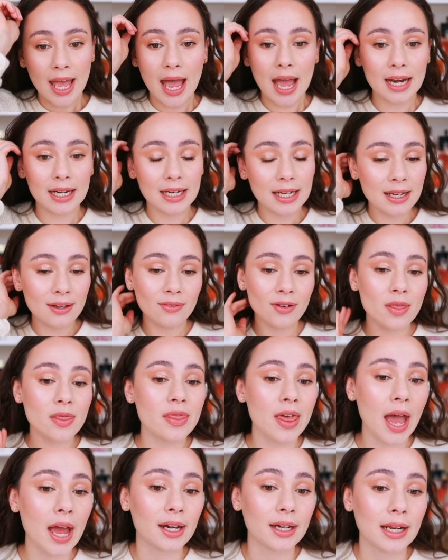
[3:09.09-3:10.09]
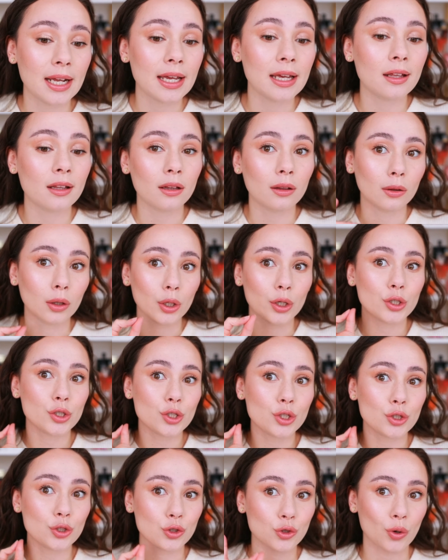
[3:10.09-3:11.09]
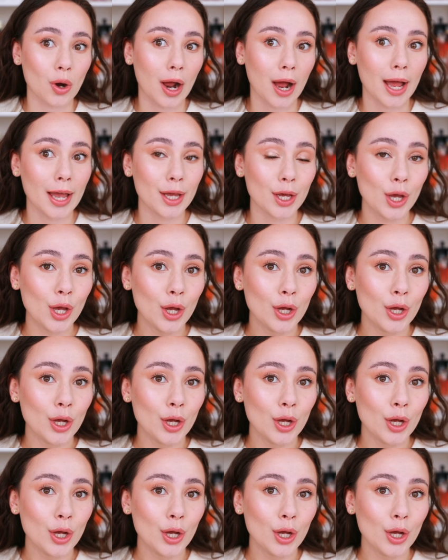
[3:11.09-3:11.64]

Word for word: And even then, it looks dry.